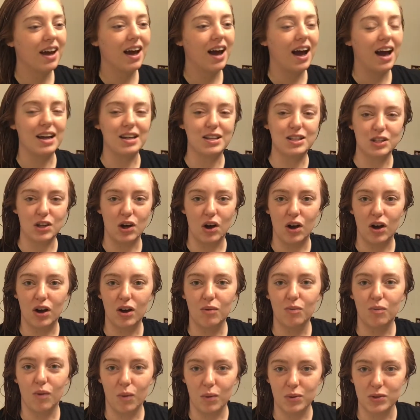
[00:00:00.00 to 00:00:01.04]
I saw
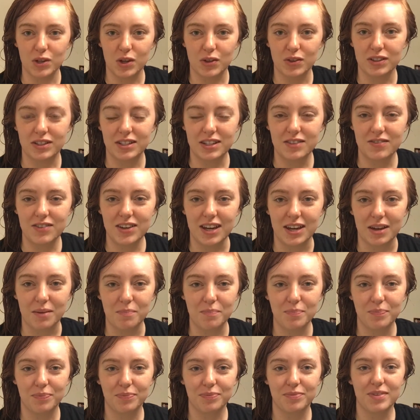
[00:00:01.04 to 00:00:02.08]
what was on the TV.
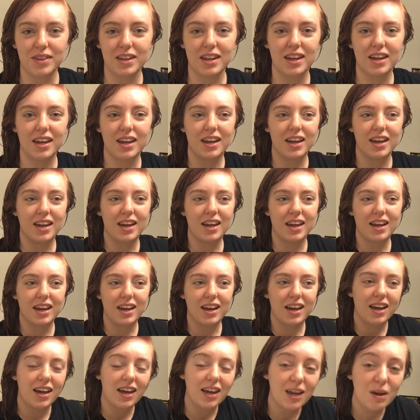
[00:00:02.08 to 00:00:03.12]

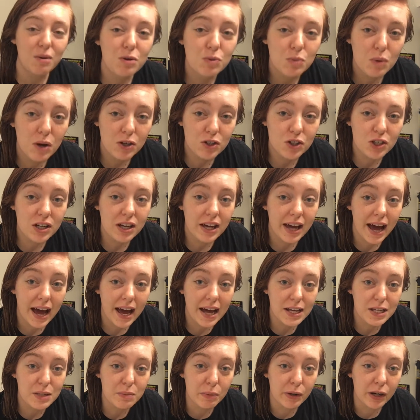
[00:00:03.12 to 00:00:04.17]
He was watching
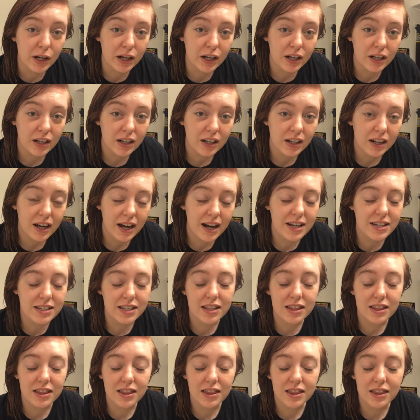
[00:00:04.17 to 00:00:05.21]
Casper, as
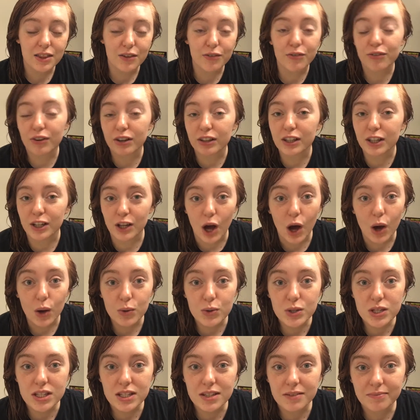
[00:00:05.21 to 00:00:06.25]
in the friendly
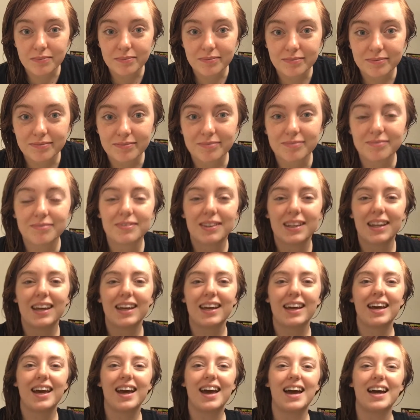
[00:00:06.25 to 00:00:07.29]
ghost,
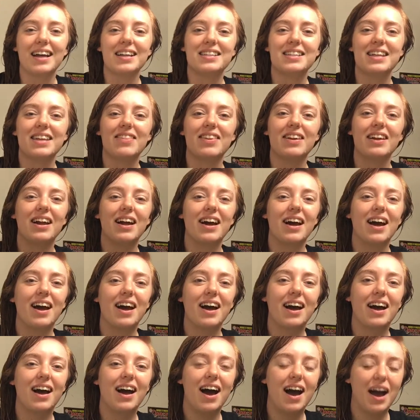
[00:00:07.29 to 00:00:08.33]
and said that
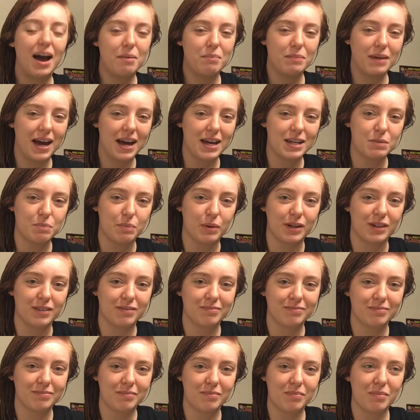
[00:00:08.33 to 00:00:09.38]
I'm Casper
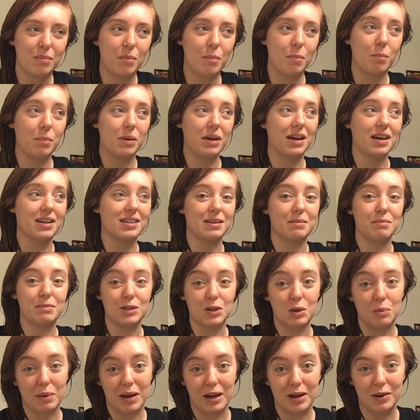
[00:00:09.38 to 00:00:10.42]
because I'm
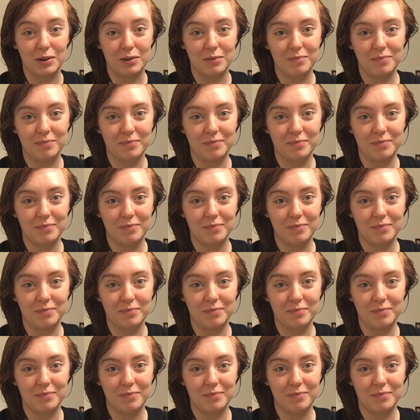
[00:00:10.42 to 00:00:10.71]
so pale.